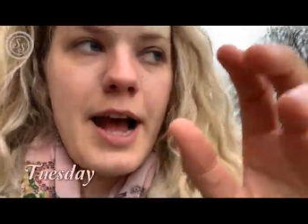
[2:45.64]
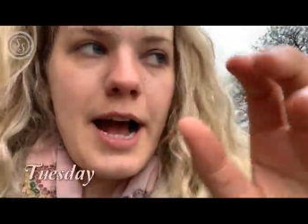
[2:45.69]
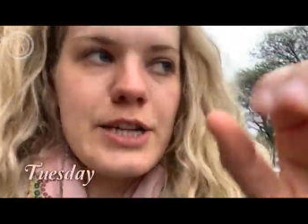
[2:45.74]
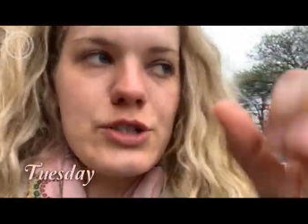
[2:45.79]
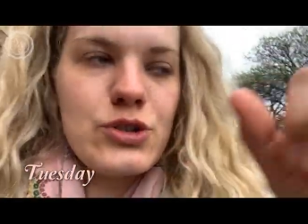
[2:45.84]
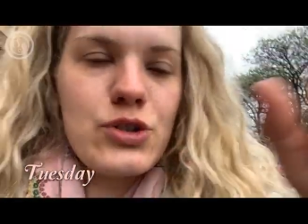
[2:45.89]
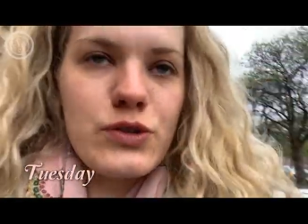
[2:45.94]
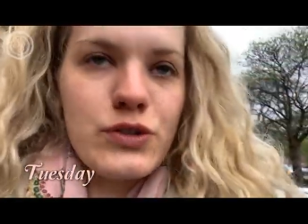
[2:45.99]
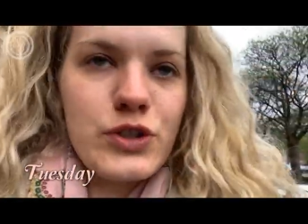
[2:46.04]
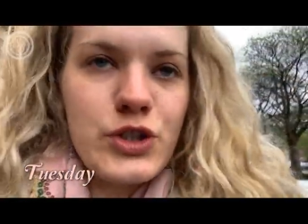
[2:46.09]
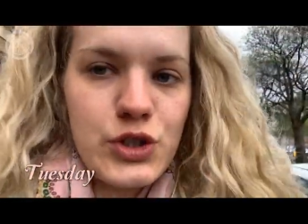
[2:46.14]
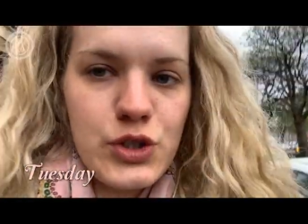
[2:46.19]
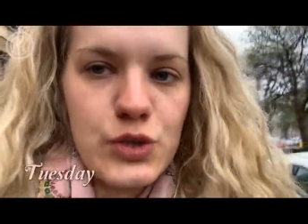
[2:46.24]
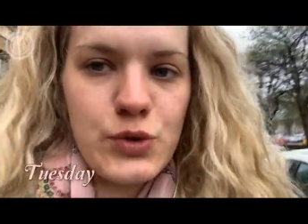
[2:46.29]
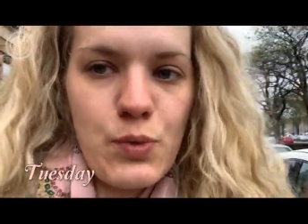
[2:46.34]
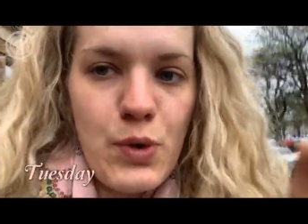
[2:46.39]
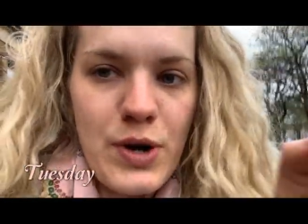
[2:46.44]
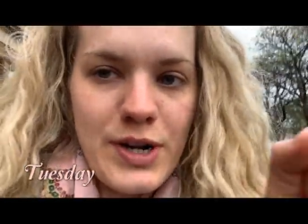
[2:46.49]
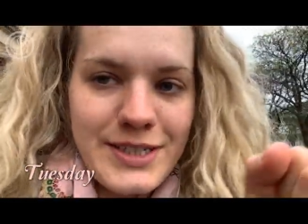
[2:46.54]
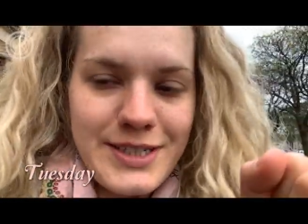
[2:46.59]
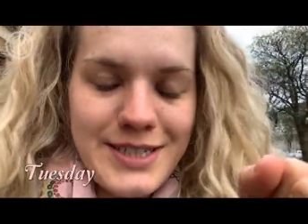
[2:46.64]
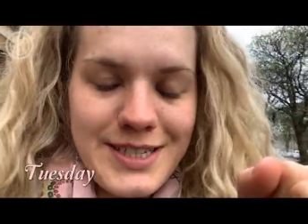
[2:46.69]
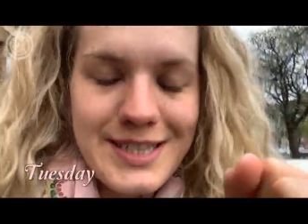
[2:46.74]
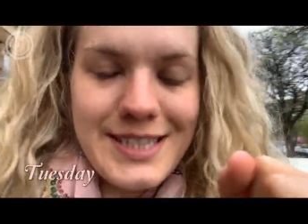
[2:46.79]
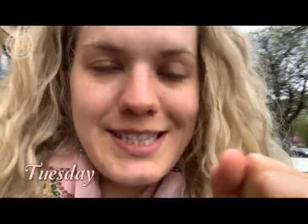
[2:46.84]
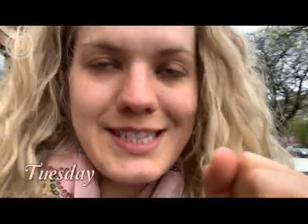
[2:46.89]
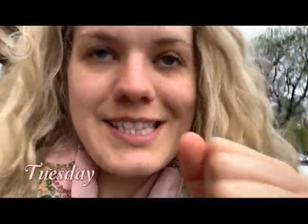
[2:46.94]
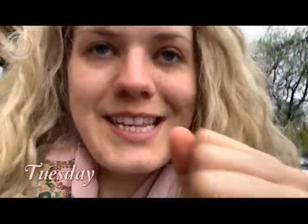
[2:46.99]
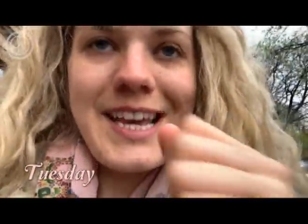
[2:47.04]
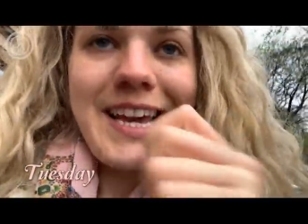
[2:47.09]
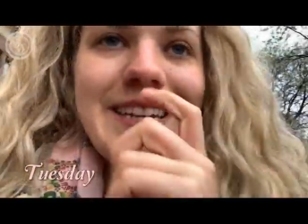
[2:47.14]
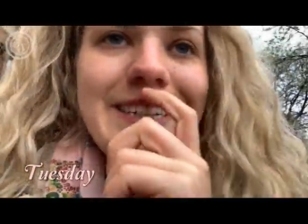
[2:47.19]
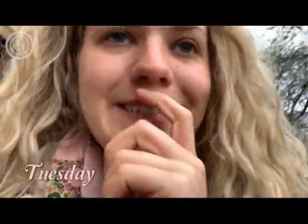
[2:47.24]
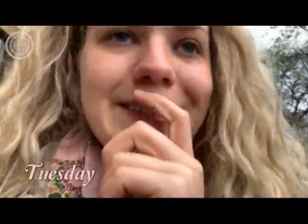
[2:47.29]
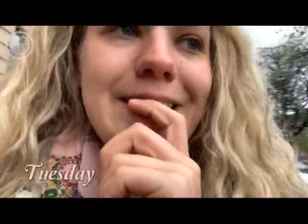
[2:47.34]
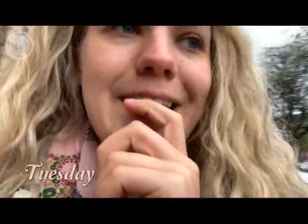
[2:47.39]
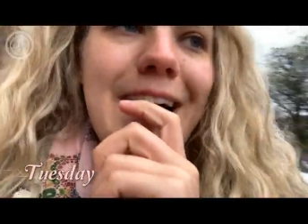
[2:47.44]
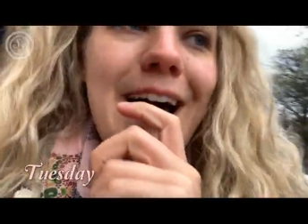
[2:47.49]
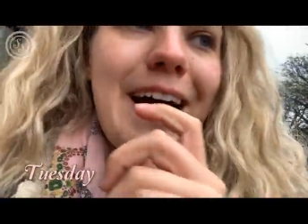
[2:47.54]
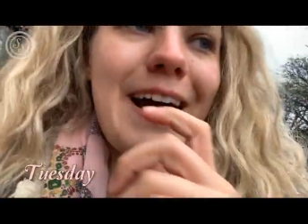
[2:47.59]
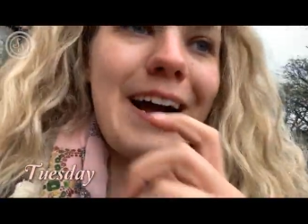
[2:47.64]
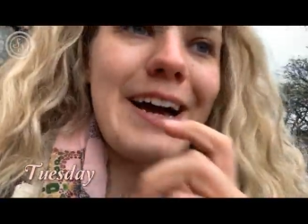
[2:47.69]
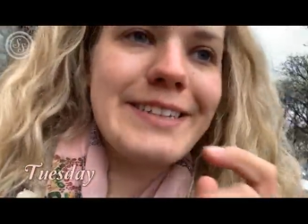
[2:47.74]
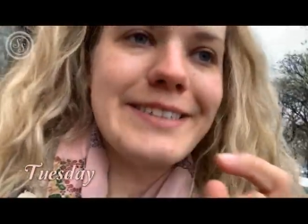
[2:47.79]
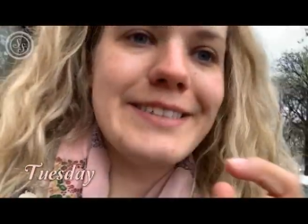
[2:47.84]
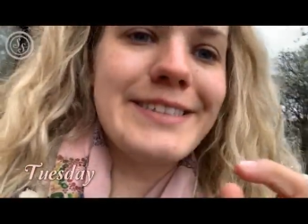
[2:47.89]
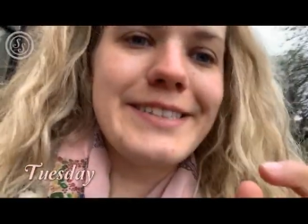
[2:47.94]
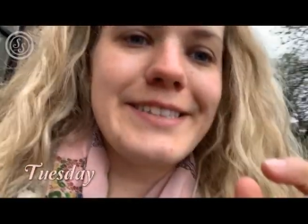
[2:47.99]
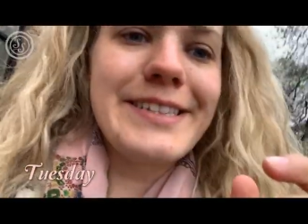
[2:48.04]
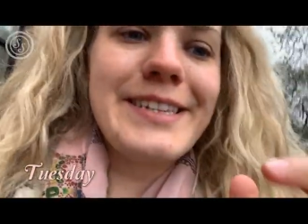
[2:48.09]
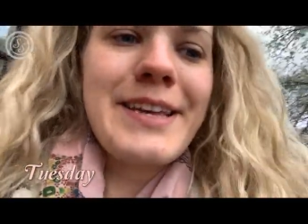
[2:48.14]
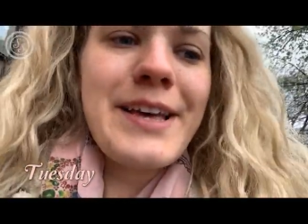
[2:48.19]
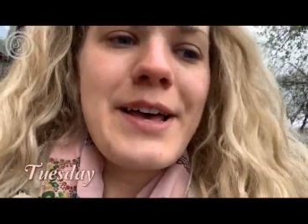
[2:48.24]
and sort of swung to the side and